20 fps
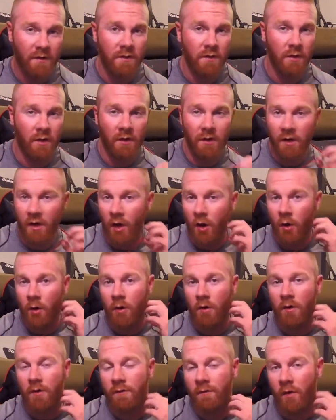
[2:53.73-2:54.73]
You can
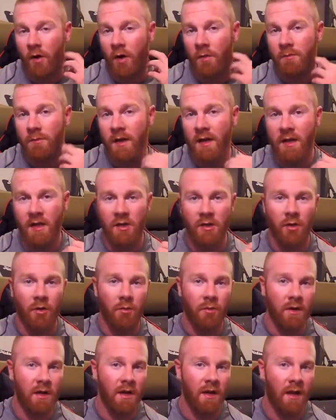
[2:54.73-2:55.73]
go from making your
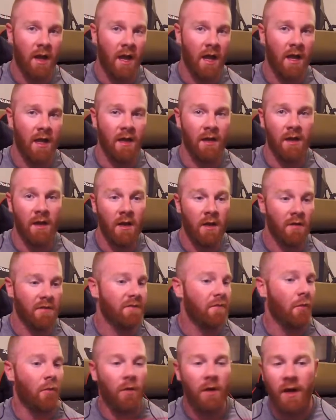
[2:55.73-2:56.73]
rig a
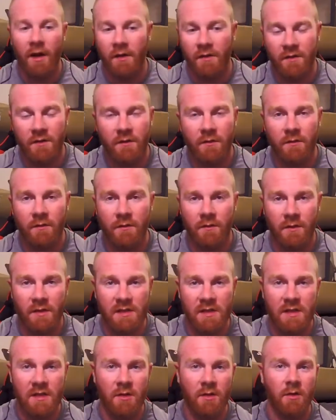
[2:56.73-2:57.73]
four ounce
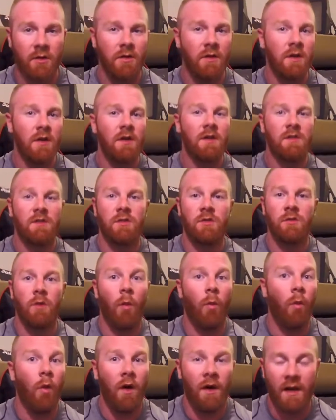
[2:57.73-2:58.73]
sinker to a
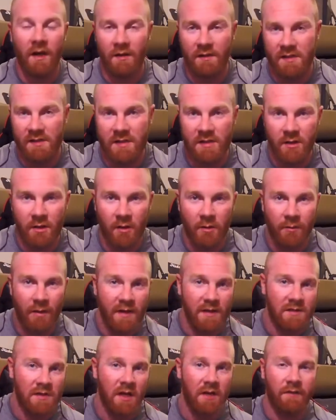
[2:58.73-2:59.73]
one ounce sinker
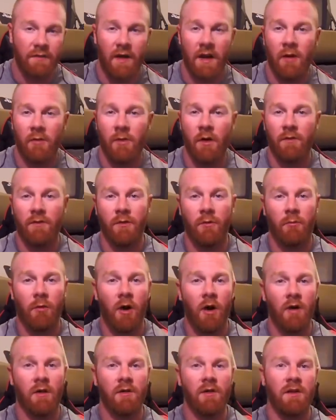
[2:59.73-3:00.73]
based off how rough the
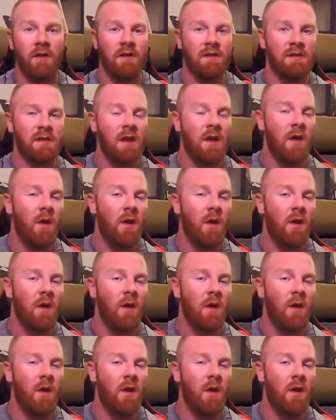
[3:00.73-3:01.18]
water is